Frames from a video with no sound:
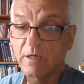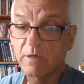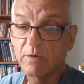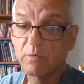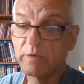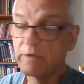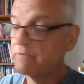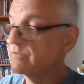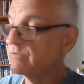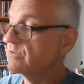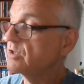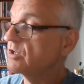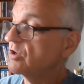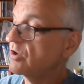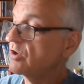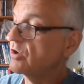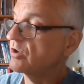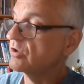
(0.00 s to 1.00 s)
we've
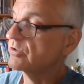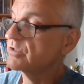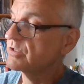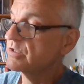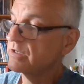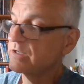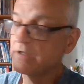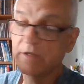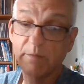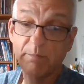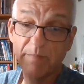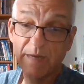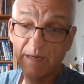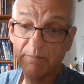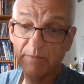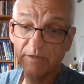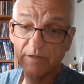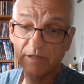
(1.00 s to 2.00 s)
got The
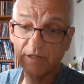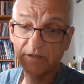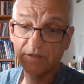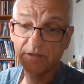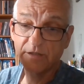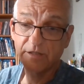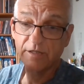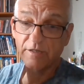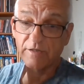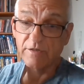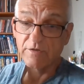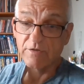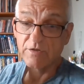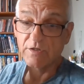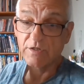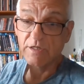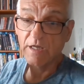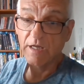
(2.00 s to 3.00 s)
Mammoth
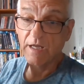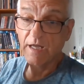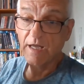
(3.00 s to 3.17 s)
Hunters,